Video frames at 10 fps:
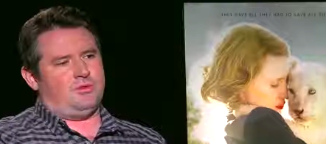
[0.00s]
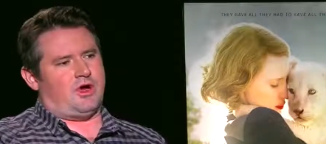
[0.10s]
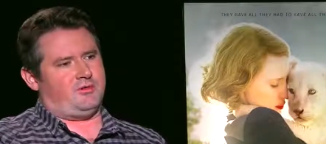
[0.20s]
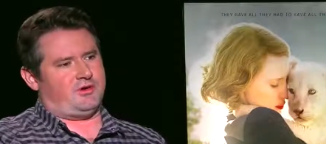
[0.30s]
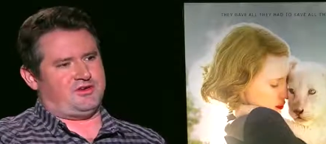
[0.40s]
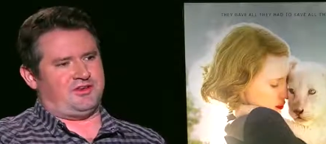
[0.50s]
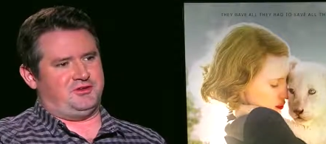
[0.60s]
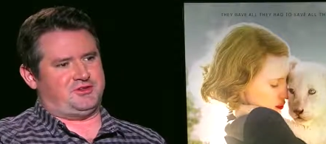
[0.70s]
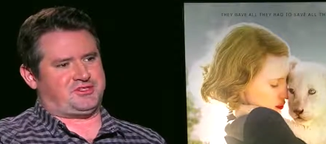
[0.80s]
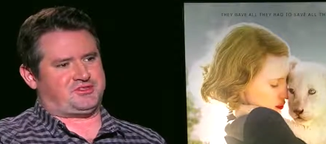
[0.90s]
Speaker 1: I read that you were
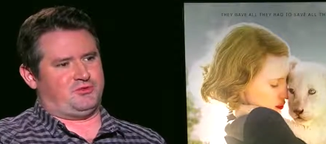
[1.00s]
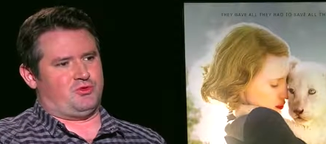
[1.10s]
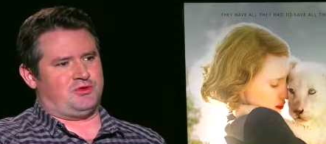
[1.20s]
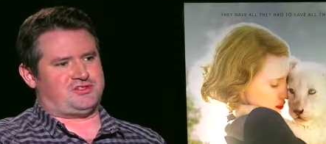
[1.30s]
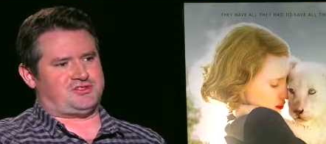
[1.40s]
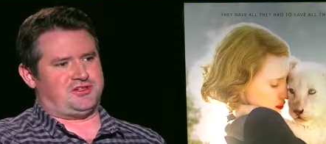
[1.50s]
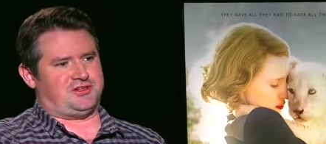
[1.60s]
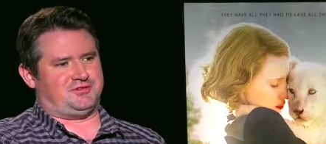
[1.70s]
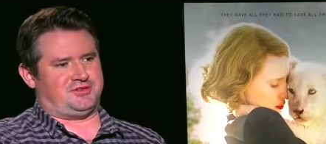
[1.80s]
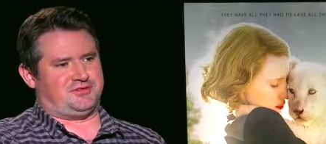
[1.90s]
just in Warsaw
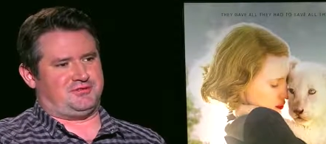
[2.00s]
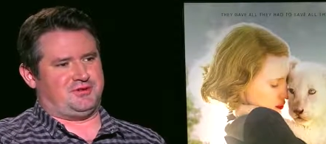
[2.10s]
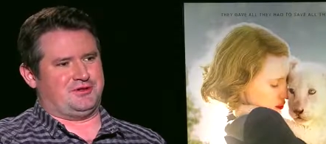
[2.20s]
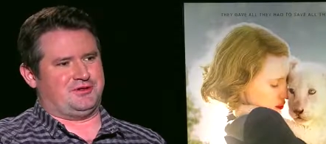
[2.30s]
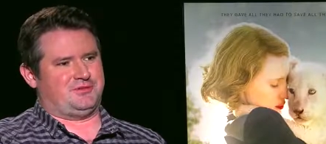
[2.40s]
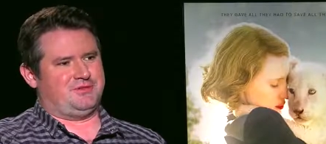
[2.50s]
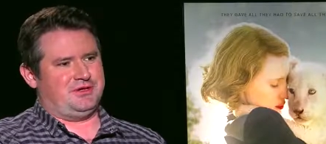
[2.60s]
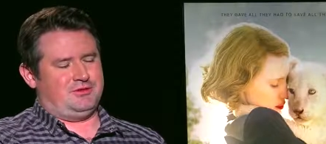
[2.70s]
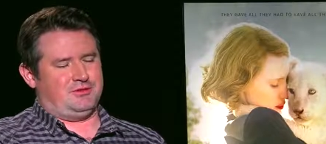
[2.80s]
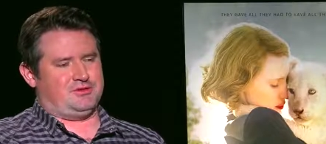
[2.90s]
with the film. Yeah.
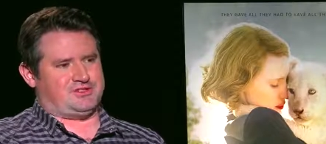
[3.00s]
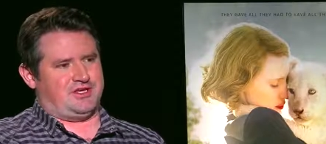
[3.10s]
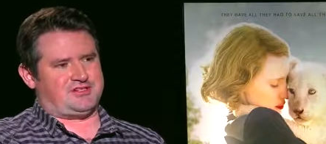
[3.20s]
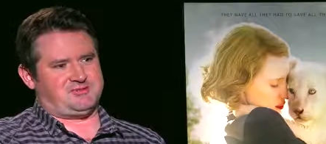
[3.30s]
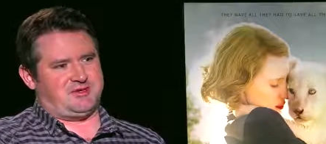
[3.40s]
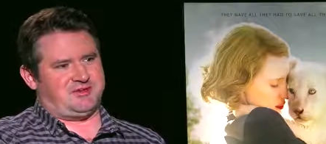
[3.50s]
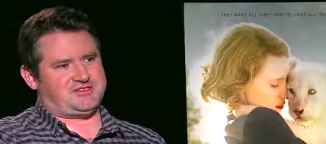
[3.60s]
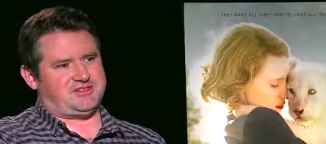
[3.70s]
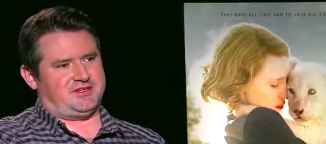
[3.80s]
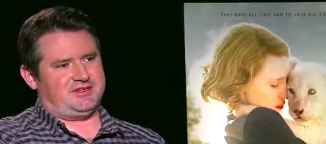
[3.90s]
What was that experience
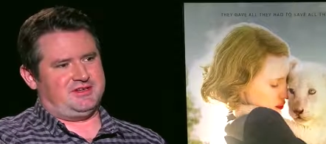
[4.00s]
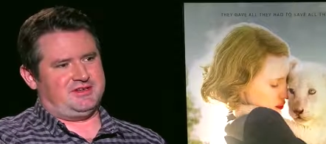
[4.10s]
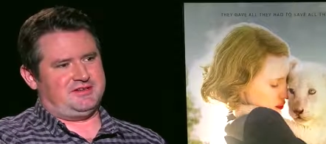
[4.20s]
like?